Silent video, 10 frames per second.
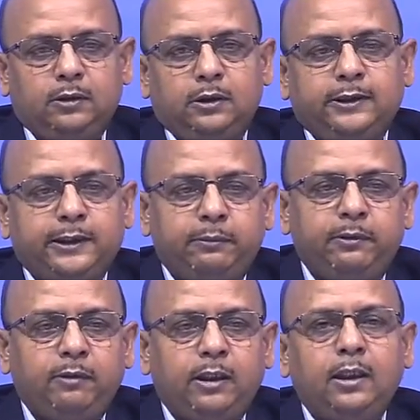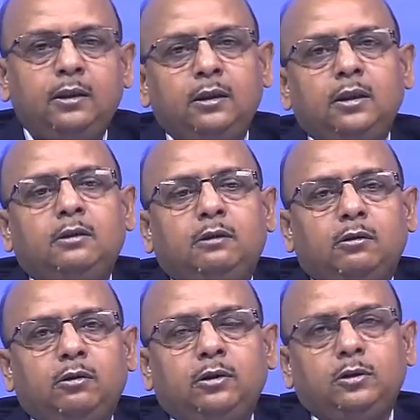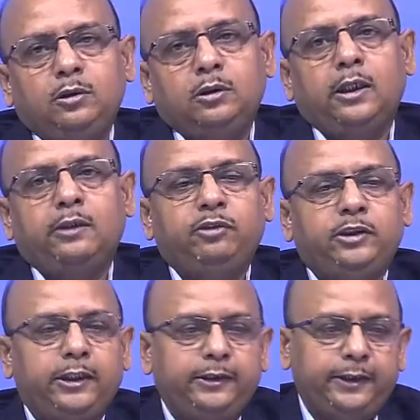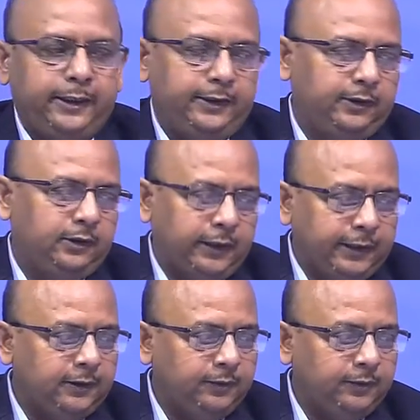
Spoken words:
descriptive, or you are going to use artificial intelligence, right.